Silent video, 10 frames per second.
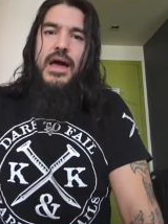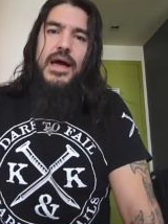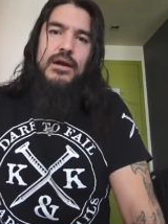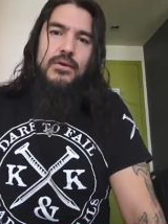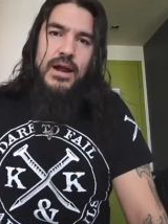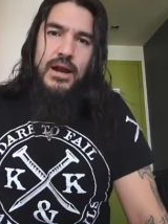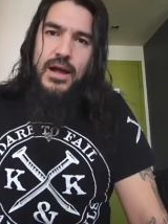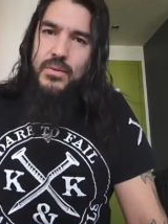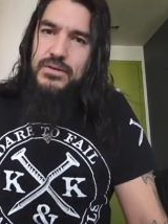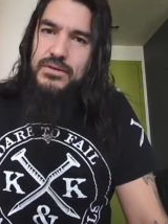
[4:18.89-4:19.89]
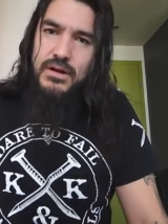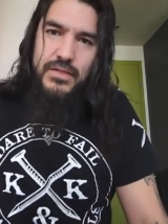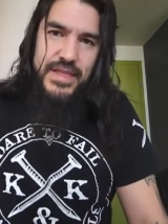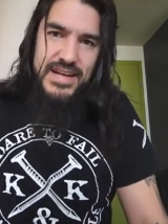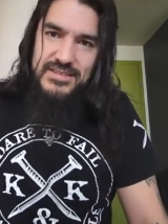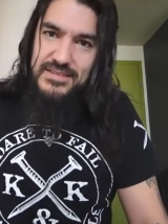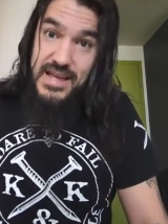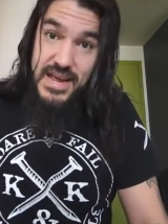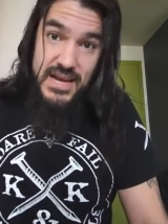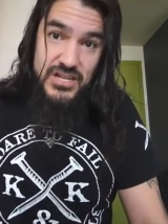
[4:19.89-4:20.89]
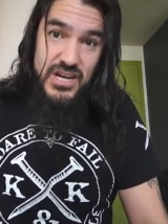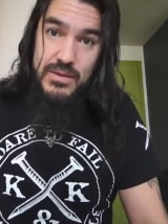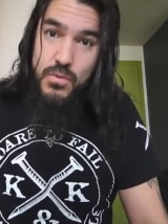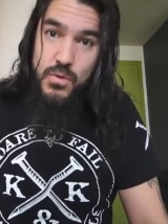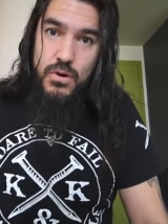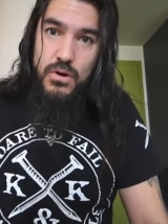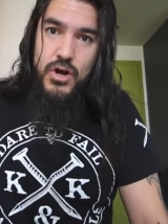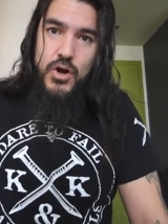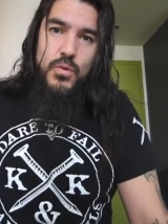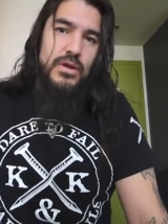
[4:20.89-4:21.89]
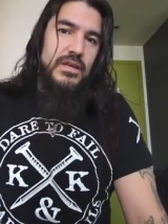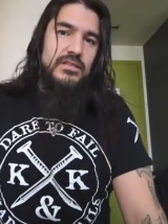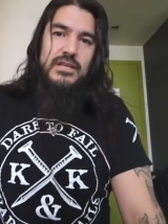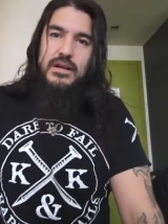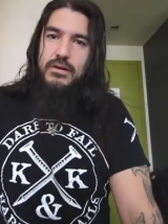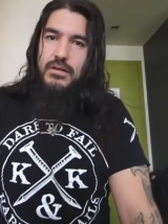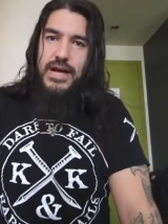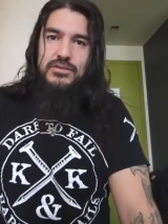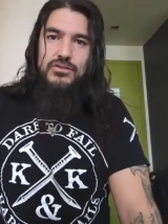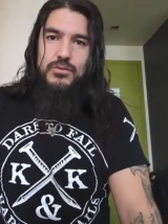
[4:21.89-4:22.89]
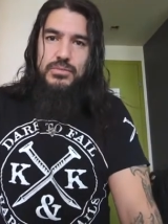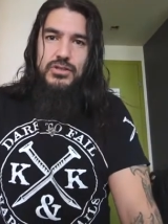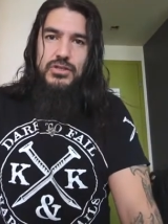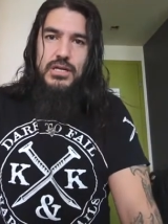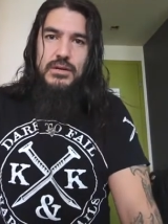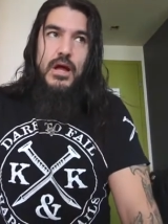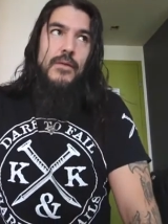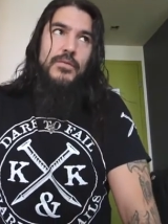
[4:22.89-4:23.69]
And granted, I wasn't on that stage anymore when you said all that stupid shit.